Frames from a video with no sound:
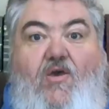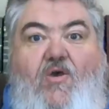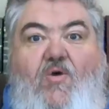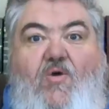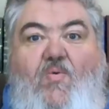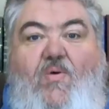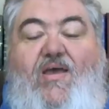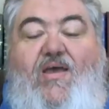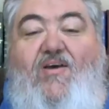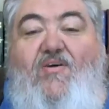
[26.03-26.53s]

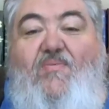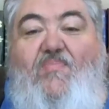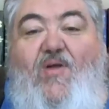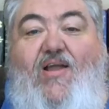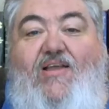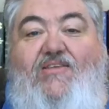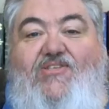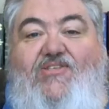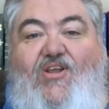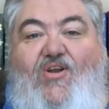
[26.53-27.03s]
Well,
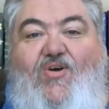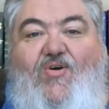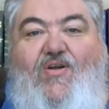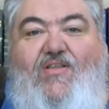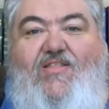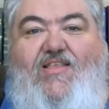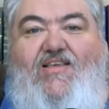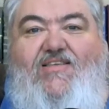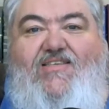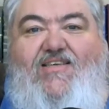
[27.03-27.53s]
praise the Lord.
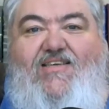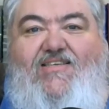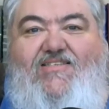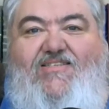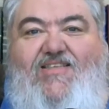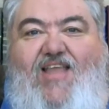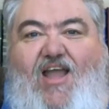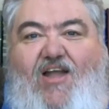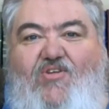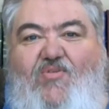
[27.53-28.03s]
This is
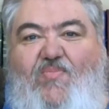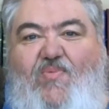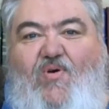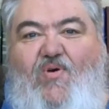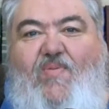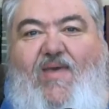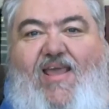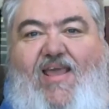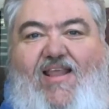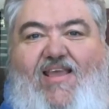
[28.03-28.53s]
Dr. Bill
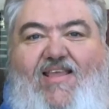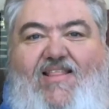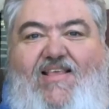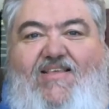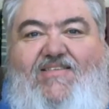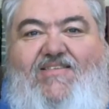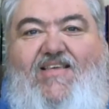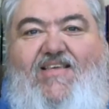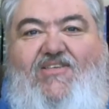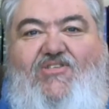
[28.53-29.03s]
Bailey, and
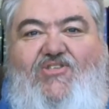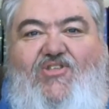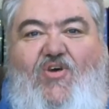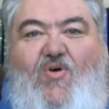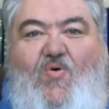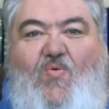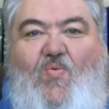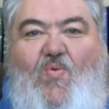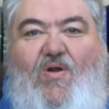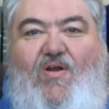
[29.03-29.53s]
this is the
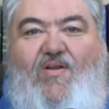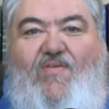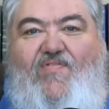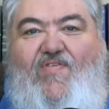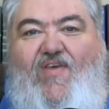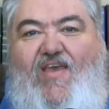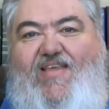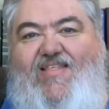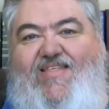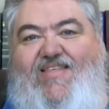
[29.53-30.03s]
Word of
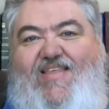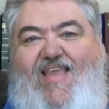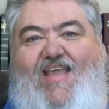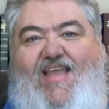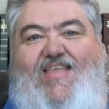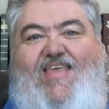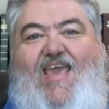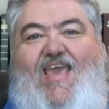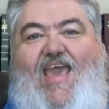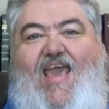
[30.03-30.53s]
Faith
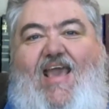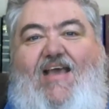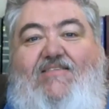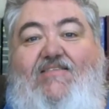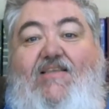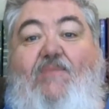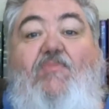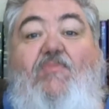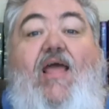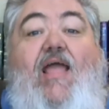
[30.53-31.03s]
Netcast.
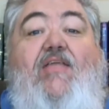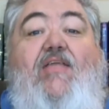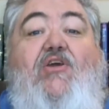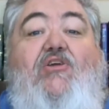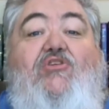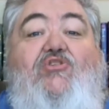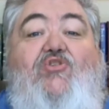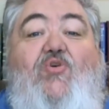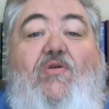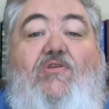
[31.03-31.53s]
I'm glad you could
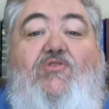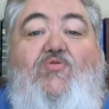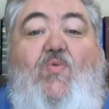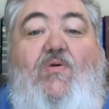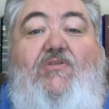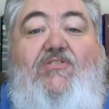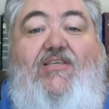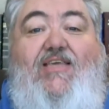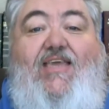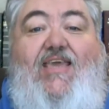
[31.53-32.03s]
join us
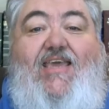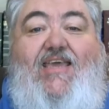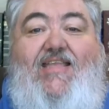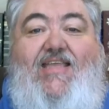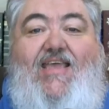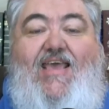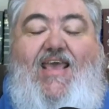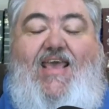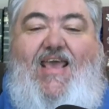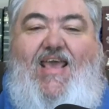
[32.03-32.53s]
once again
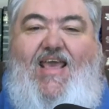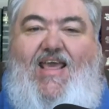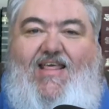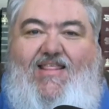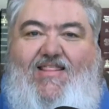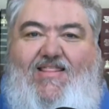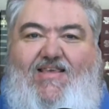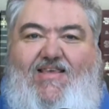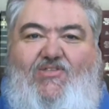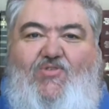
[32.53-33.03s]

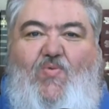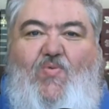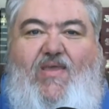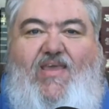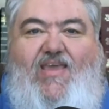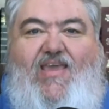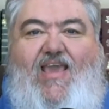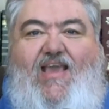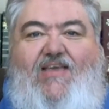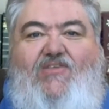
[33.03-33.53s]
this
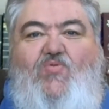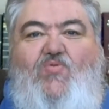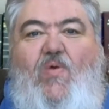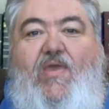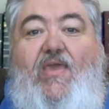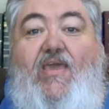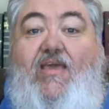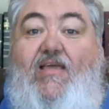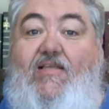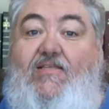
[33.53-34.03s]
week as we
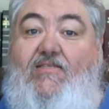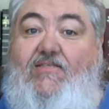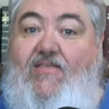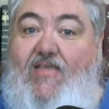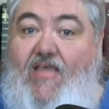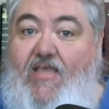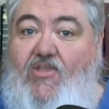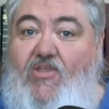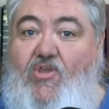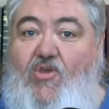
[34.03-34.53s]

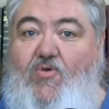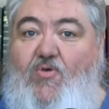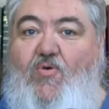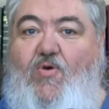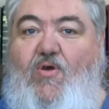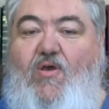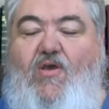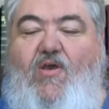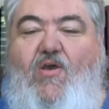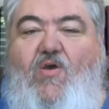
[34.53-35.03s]
continue
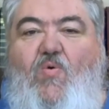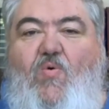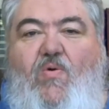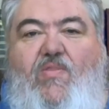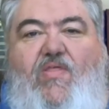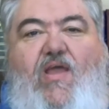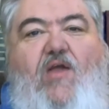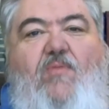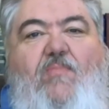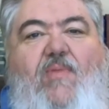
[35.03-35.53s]
with
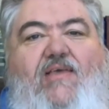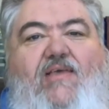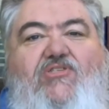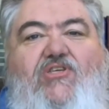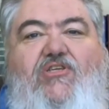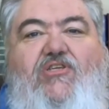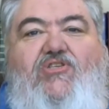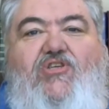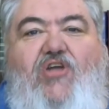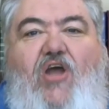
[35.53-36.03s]
our
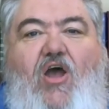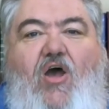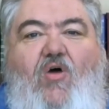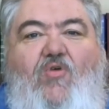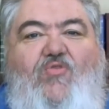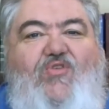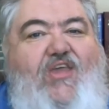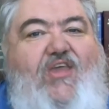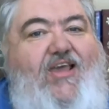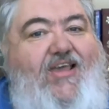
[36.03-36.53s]
message on
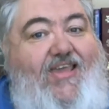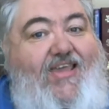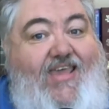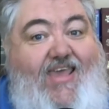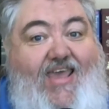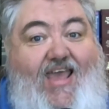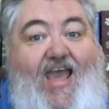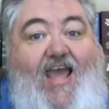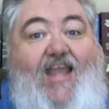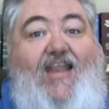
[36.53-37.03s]
You
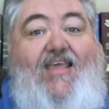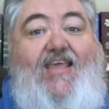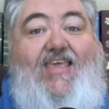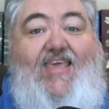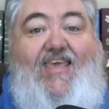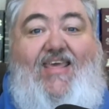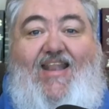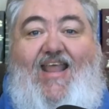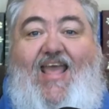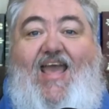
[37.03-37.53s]
Gotta
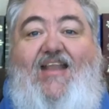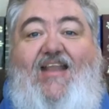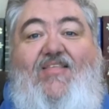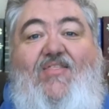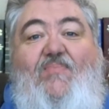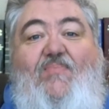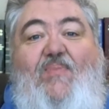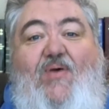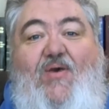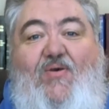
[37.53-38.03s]
Get Out of the
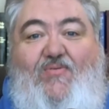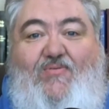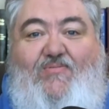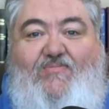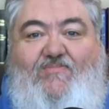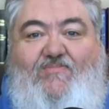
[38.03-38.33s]
Boat.